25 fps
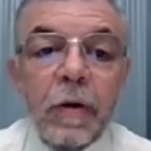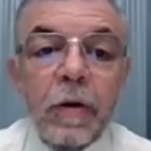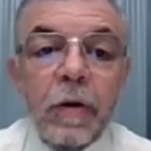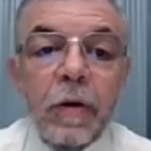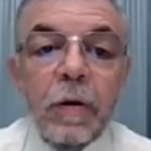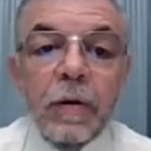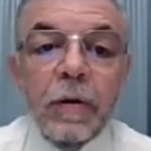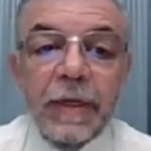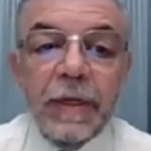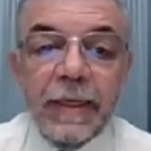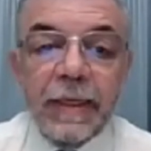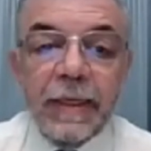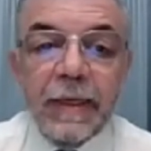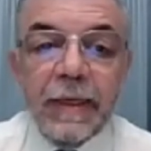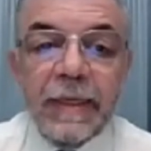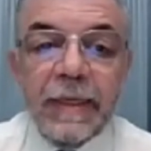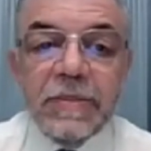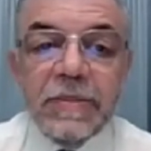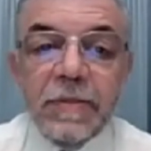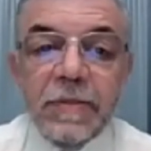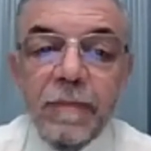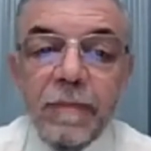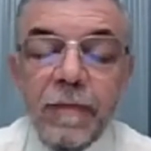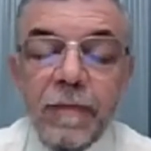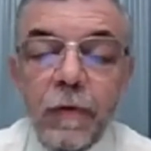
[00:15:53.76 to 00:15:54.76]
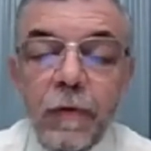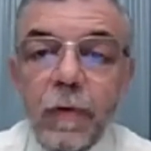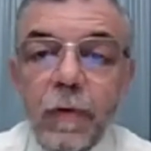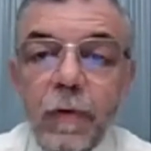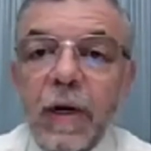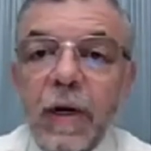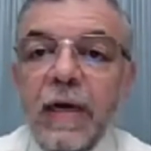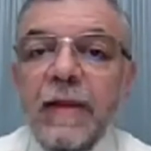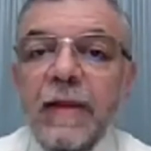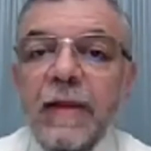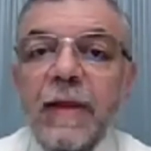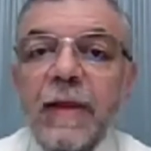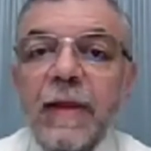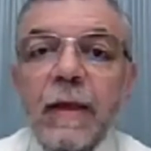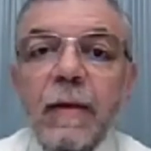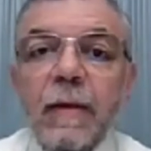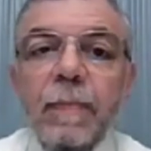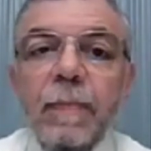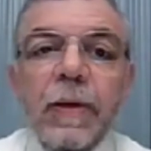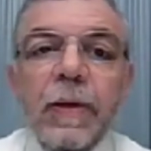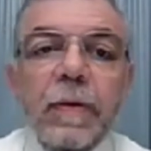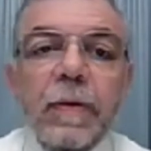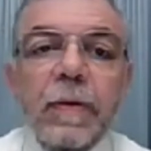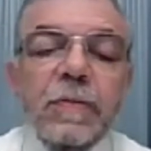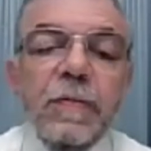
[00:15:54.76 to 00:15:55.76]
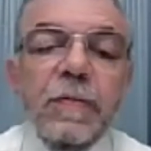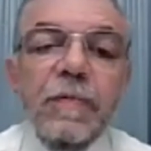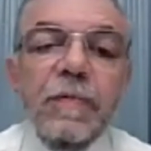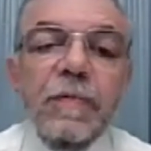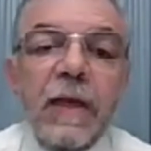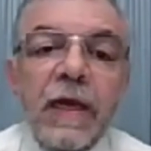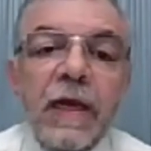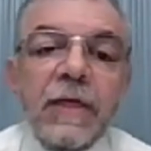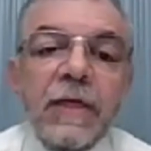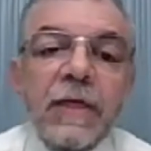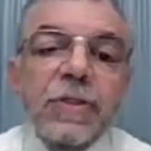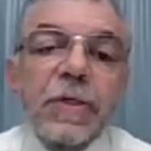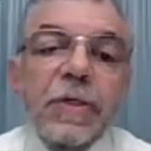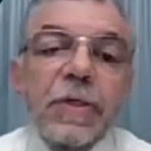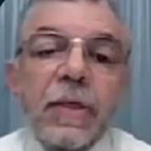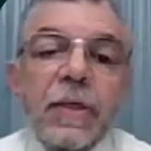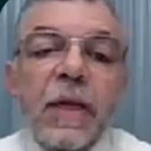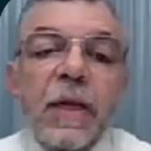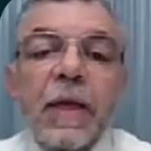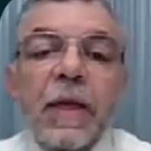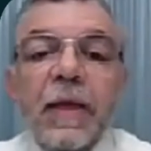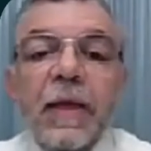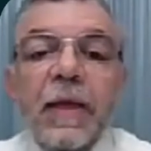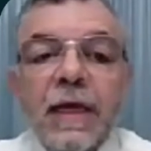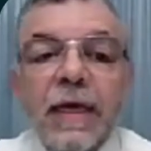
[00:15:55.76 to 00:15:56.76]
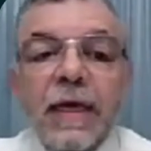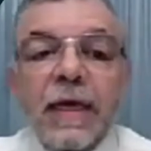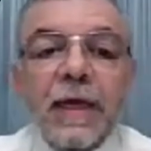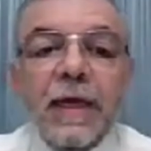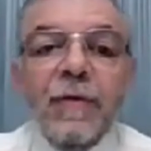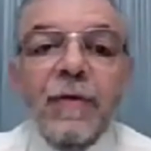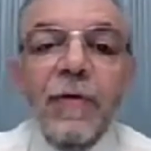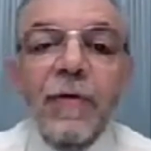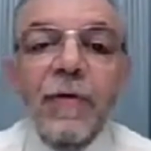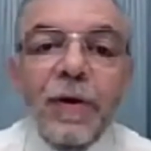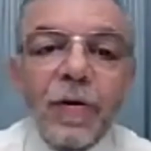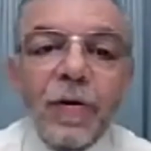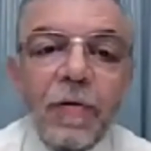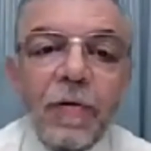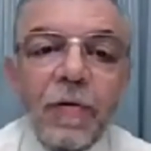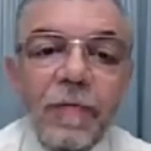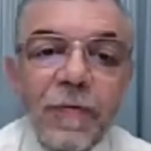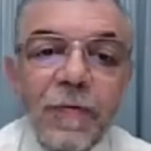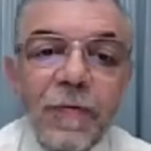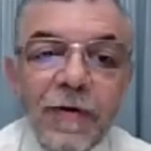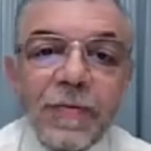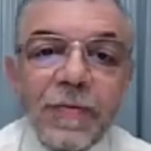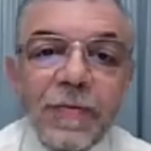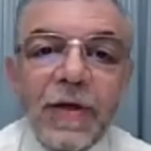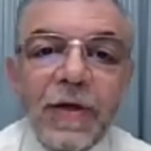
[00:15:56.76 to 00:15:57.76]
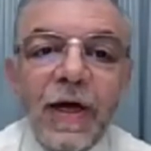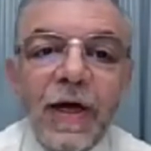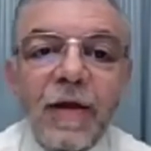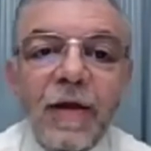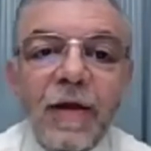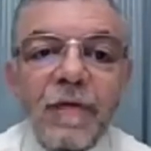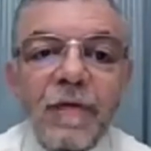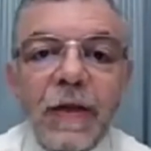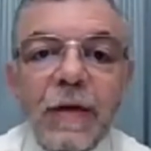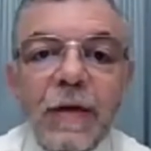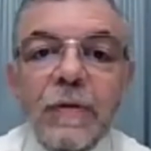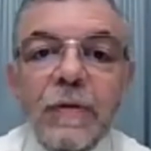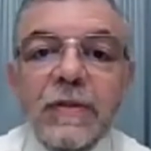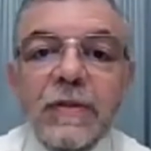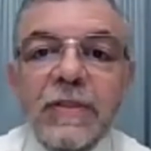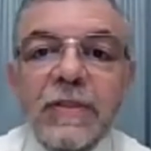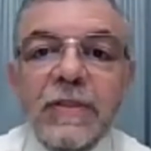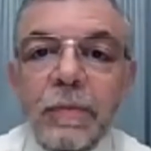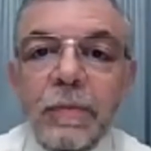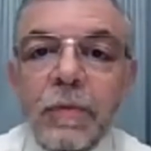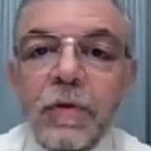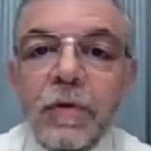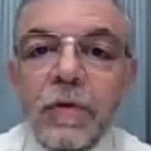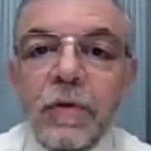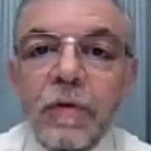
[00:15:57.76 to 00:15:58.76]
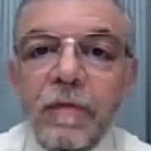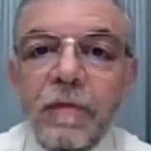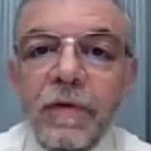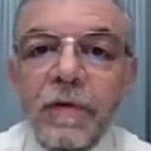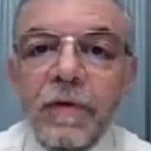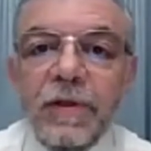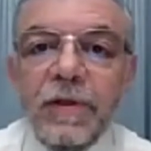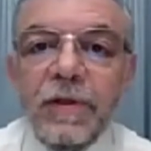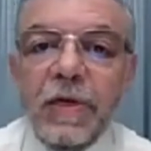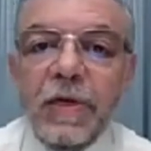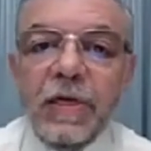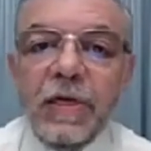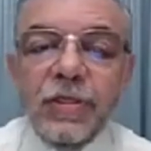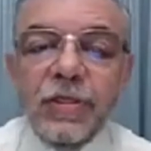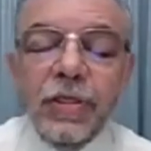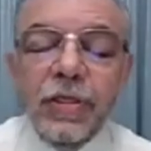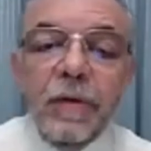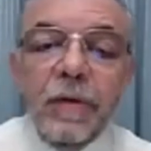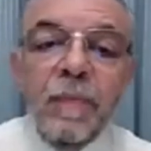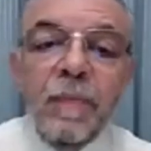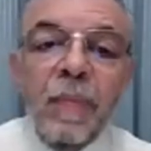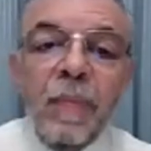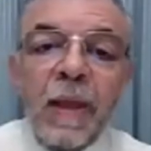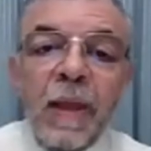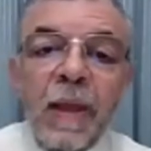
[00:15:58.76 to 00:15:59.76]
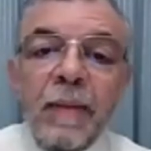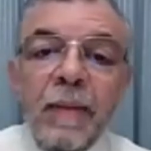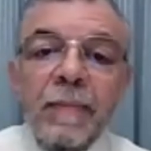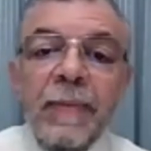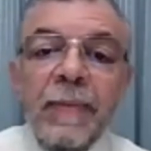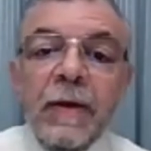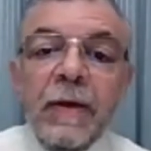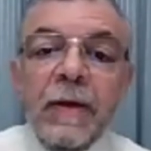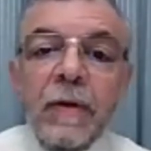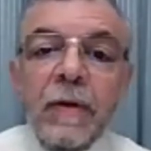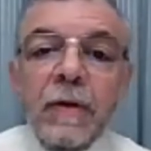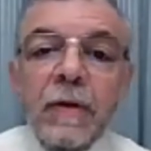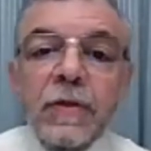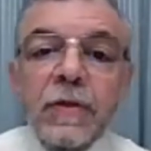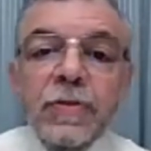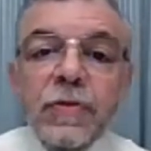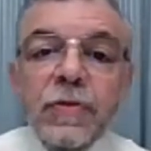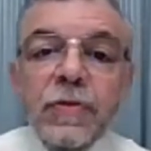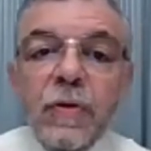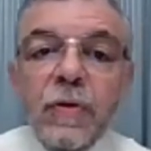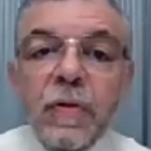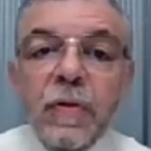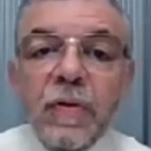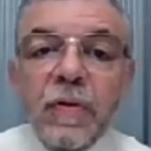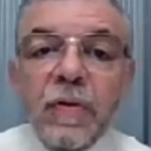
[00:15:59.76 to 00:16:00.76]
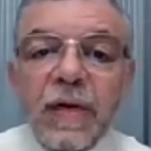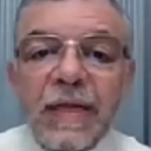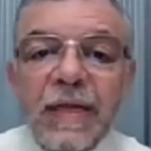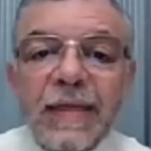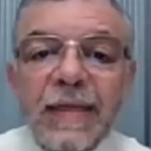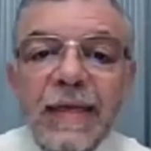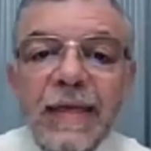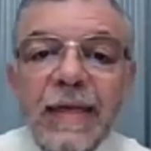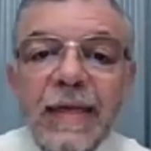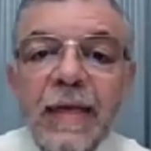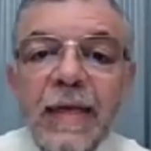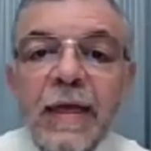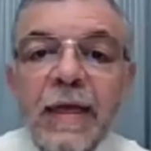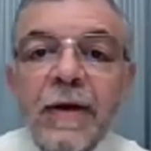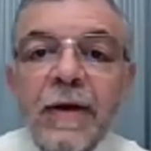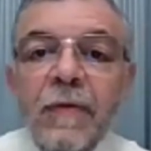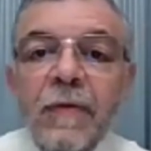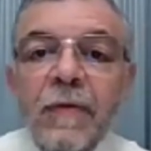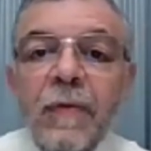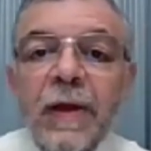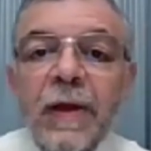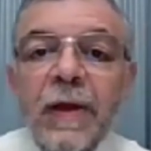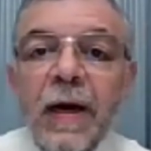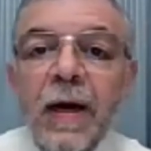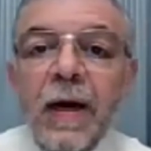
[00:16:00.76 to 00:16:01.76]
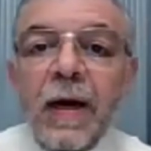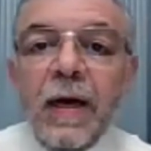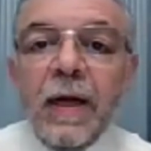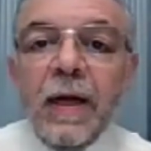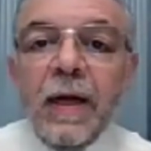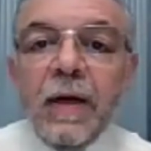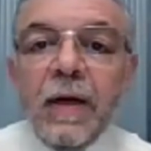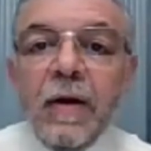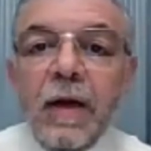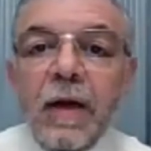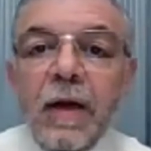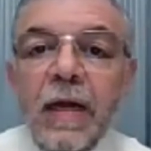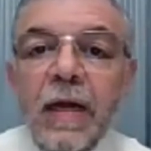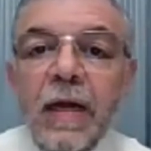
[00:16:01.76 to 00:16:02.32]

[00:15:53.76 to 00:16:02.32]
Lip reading: or increase the flow, I think because of the lecture here, we'll go for the high frequency mode of ventilation, because already we are